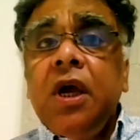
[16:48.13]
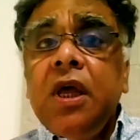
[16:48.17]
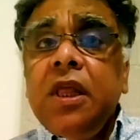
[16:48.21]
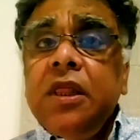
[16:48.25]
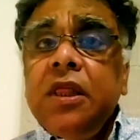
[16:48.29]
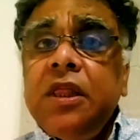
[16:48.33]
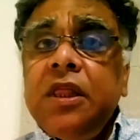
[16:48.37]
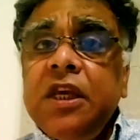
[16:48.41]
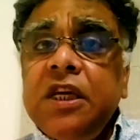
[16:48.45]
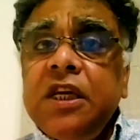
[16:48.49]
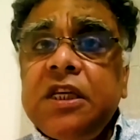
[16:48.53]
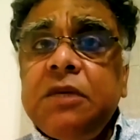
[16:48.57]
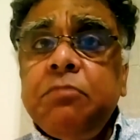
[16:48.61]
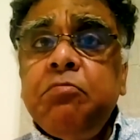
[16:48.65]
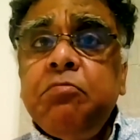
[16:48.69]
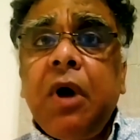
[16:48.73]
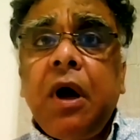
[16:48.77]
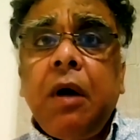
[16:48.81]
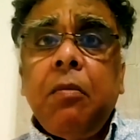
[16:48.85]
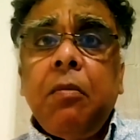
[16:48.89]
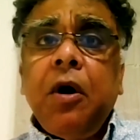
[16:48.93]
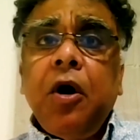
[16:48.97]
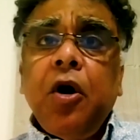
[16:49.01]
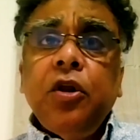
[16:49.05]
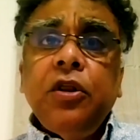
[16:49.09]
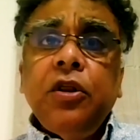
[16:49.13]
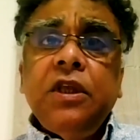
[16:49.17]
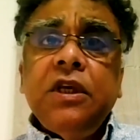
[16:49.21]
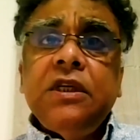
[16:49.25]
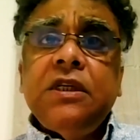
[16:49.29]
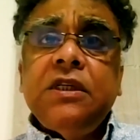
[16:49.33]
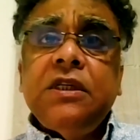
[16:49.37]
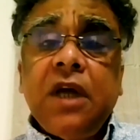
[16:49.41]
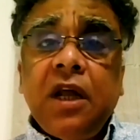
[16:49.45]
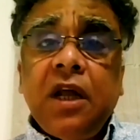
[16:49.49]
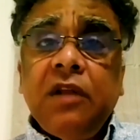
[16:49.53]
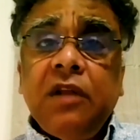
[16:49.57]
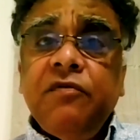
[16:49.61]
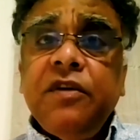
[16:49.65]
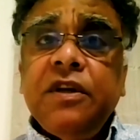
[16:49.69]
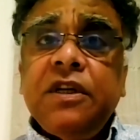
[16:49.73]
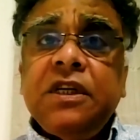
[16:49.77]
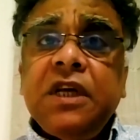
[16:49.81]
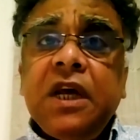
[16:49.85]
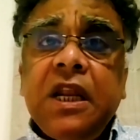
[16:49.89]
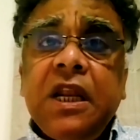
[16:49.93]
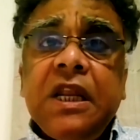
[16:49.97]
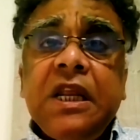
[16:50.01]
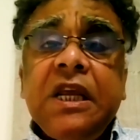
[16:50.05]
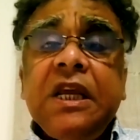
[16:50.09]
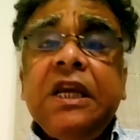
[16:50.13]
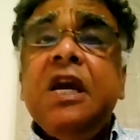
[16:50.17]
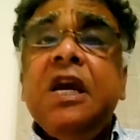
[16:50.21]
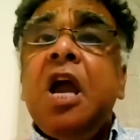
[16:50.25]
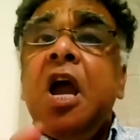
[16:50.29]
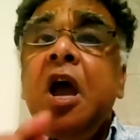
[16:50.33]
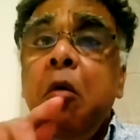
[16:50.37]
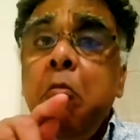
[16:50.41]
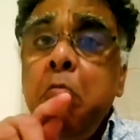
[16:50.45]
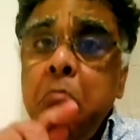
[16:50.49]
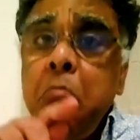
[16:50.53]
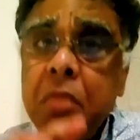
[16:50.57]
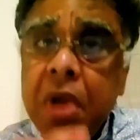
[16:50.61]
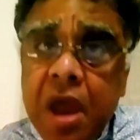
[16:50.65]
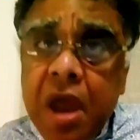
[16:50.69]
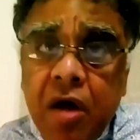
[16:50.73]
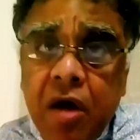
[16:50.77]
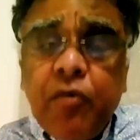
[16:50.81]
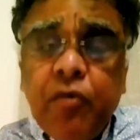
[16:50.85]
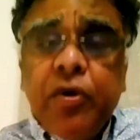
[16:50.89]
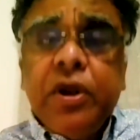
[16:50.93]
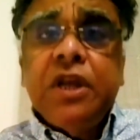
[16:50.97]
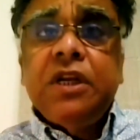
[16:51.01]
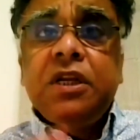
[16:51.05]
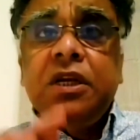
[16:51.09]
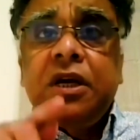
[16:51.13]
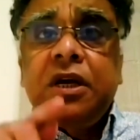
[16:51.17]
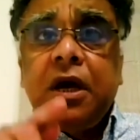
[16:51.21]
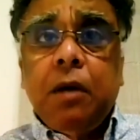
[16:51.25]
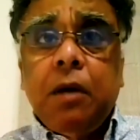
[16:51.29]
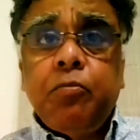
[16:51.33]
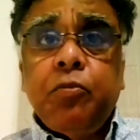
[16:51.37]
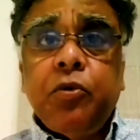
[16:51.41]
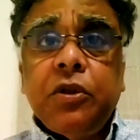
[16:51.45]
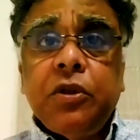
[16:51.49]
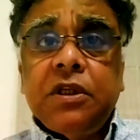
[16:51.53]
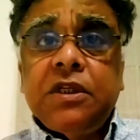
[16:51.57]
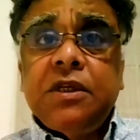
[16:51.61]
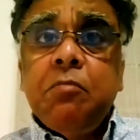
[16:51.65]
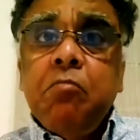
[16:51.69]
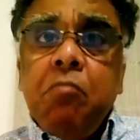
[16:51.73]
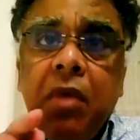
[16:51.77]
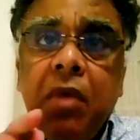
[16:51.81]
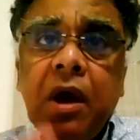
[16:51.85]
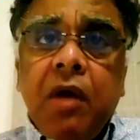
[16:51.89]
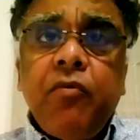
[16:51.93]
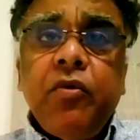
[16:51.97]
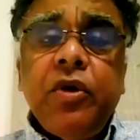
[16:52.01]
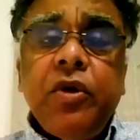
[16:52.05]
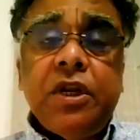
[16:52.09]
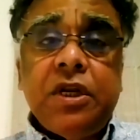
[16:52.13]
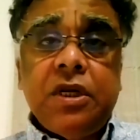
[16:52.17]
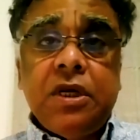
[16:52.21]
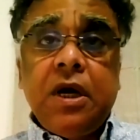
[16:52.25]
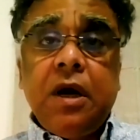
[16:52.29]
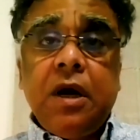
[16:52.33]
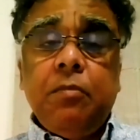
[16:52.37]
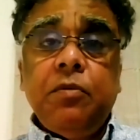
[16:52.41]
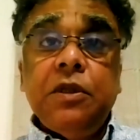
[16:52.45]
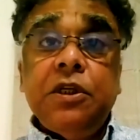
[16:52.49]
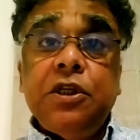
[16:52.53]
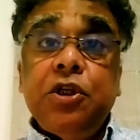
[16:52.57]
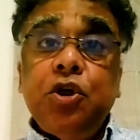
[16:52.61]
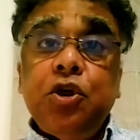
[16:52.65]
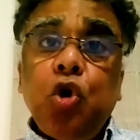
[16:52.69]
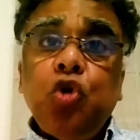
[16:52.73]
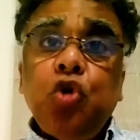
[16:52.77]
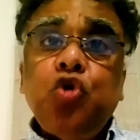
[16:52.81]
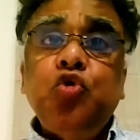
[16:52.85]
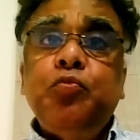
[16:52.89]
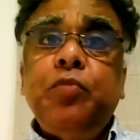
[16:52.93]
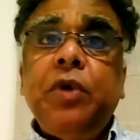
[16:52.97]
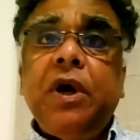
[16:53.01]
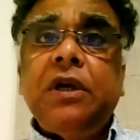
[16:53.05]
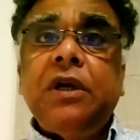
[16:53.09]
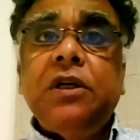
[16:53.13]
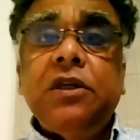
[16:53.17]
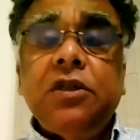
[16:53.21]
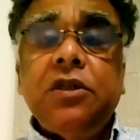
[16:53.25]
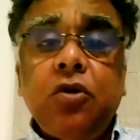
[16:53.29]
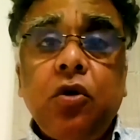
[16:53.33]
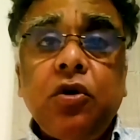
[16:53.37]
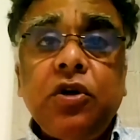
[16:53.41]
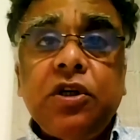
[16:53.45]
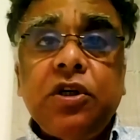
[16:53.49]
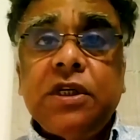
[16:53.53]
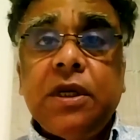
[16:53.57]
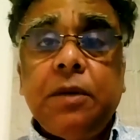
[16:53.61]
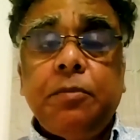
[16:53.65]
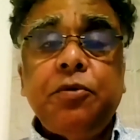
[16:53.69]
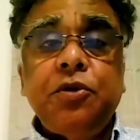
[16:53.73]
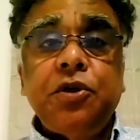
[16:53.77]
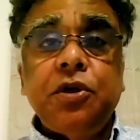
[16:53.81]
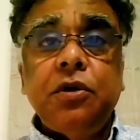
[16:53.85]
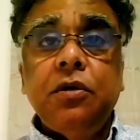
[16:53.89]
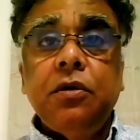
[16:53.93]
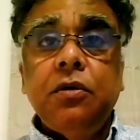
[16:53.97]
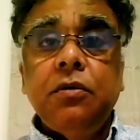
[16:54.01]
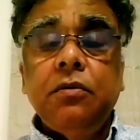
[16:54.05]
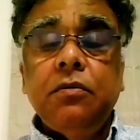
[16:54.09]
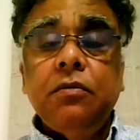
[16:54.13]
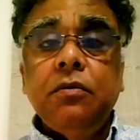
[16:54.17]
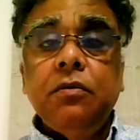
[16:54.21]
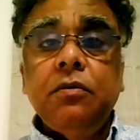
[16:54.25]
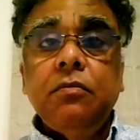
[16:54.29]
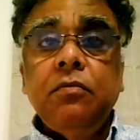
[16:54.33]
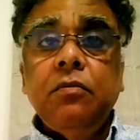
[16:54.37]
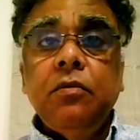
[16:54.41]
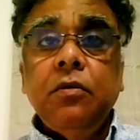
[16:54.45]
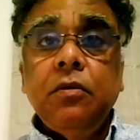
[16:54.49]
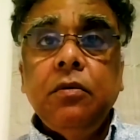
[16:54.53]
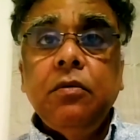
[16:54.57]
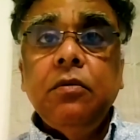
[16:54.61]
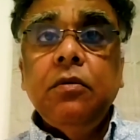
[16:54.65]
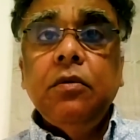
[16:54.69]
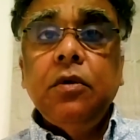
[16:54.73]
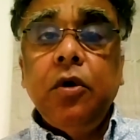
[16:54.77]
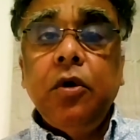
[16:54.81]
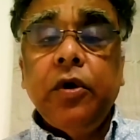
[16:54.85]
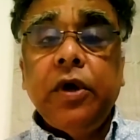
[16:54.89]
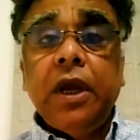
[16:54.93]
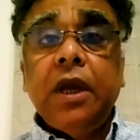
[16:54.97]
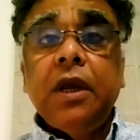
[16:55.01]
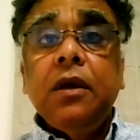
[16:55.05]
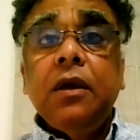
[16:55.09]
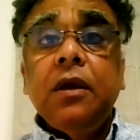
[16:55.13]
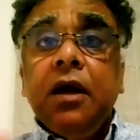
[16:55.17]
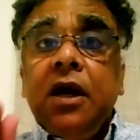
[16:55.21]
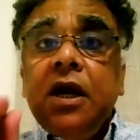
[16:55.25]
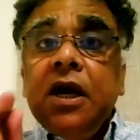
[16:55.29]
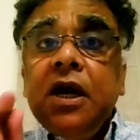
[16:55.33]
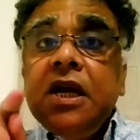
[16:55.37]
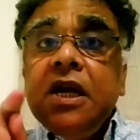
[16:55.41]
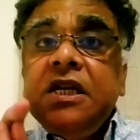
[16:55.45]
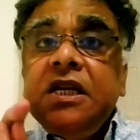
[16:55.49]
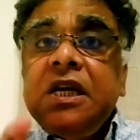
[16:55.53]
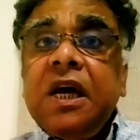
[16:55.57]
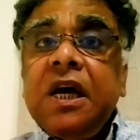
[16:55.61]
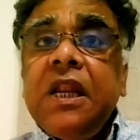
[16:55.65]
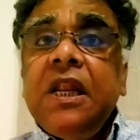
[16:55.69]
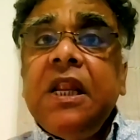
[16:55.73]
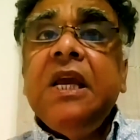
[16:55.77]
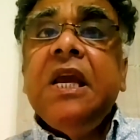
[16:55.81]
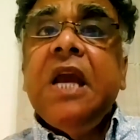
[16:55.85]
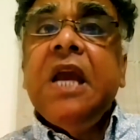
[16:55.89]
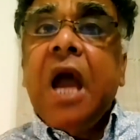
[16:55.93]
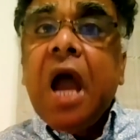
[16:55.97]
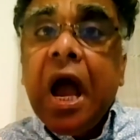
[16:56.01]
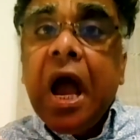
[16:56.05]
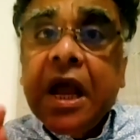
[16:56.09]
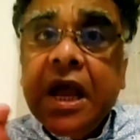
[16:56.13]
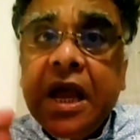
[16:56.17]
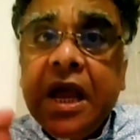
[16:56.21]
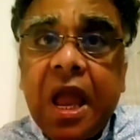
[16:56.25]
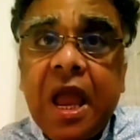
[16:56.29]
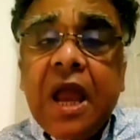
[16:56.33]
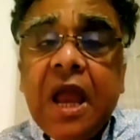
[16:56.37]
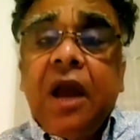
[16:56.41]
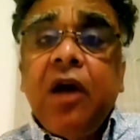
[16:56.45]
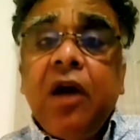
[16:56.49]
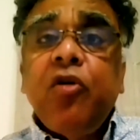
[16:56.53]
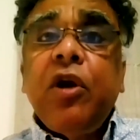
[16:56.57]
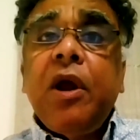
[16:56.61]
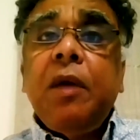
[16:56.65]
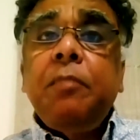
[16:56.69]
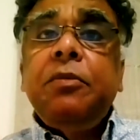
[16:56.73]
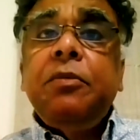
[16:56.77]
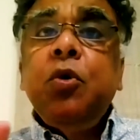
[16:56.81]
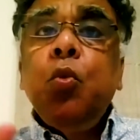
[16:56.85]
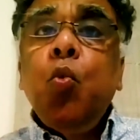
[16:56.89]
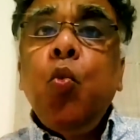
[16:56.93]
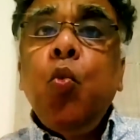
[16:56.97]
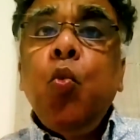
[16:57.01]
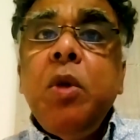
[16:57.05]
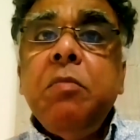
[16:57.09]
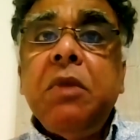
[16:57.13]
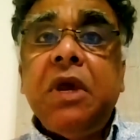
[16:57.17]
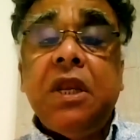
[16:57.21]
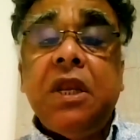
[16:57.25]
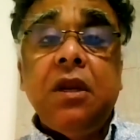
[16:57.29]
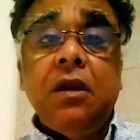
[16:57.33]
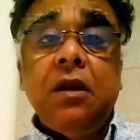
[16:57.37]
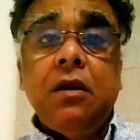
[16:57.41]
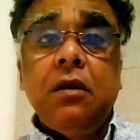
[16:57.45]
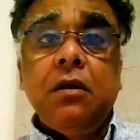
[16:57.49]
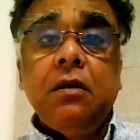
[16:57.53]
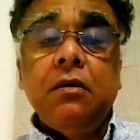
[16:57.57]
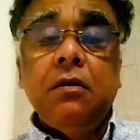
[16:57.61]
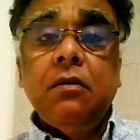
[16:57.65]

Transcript: This Baba, this sadhvi, telling married couples, not to practice contraception, okay, telling gang-raped women,